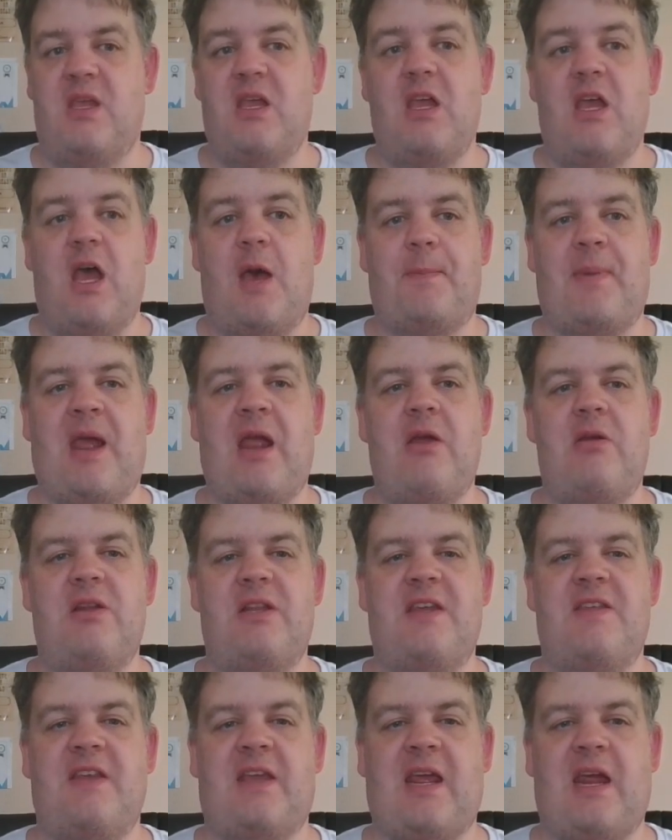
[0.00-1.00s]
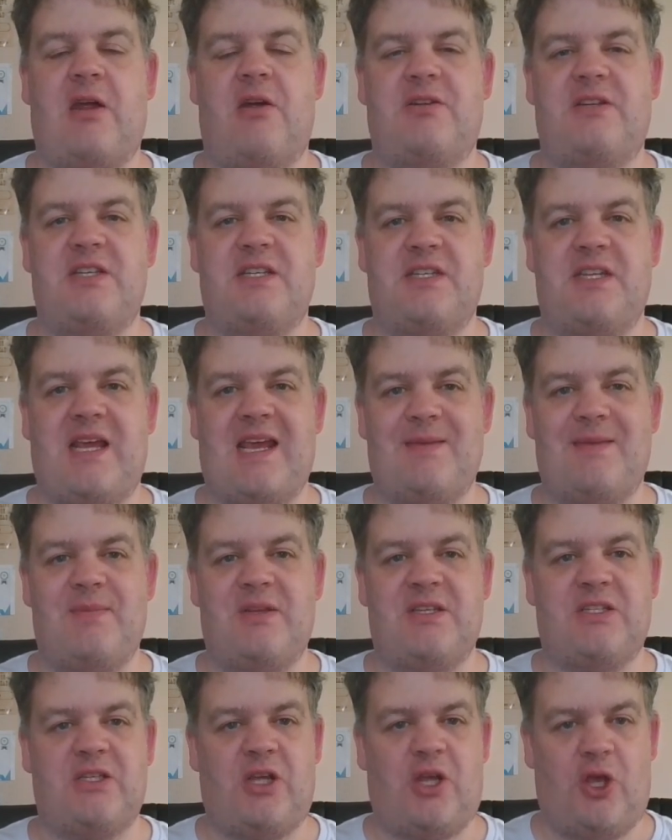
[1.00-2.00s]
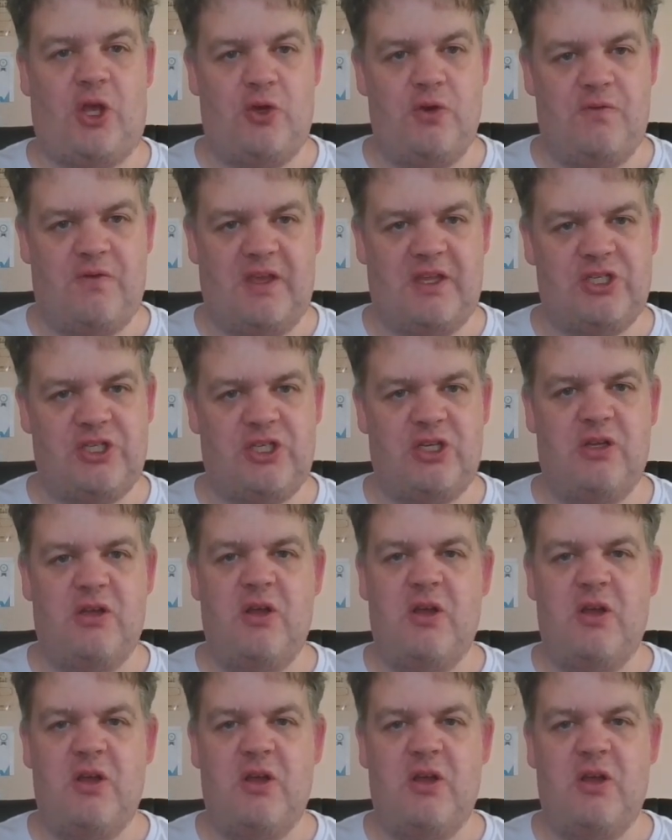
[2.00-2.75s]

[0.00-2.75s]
Apparently the character's name is Kovich,